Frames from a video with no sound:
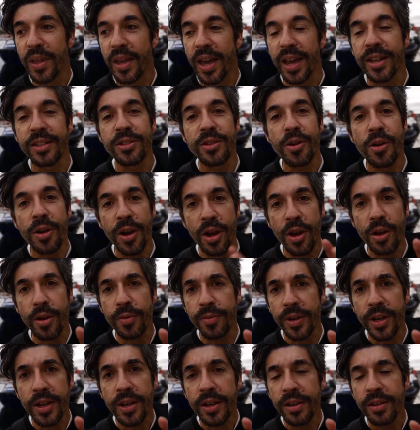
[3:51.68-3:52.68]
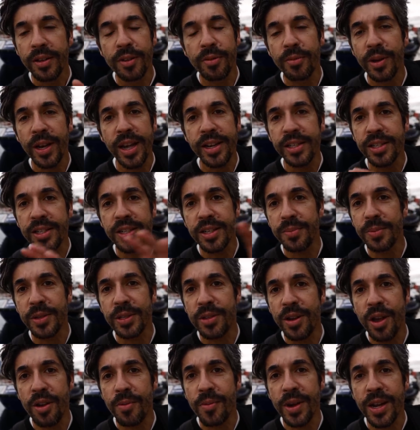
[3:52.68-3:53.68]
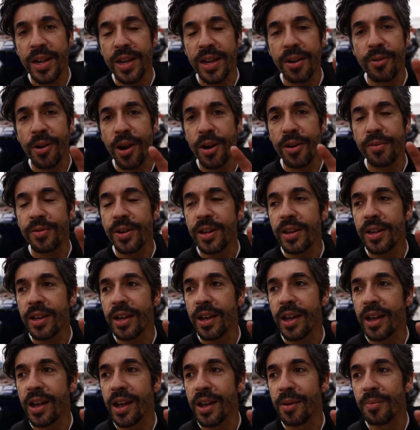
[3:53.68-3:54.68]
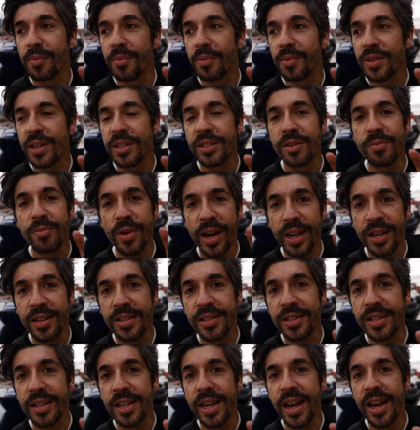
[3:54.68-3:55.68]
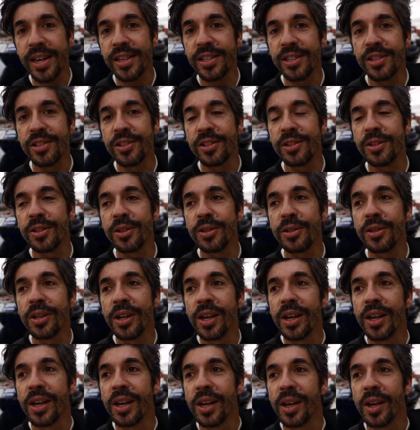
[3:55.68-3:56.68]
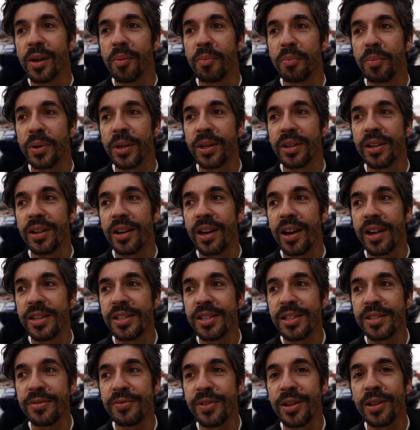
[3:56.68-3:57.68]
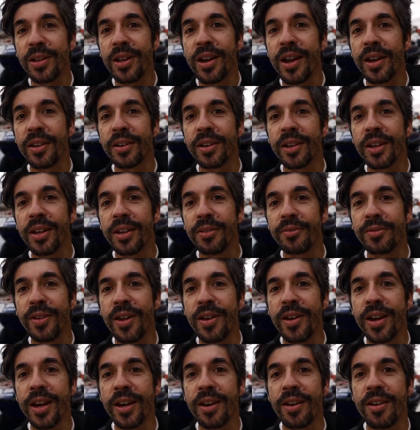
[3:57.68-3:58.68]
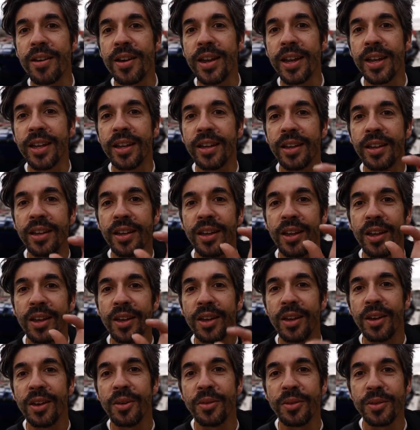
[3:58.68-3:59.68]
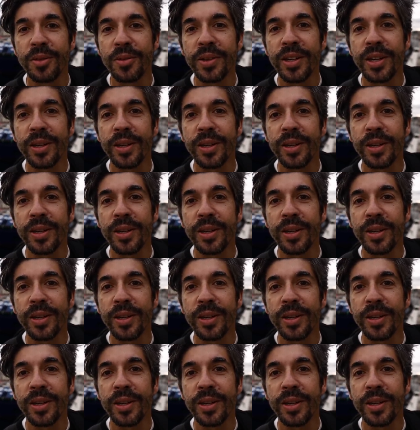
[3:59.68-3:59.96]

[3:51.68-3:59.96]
it's not over. The relationship is nowhere near over. There's some reconciliation to do, but I just feel like flying and I are doing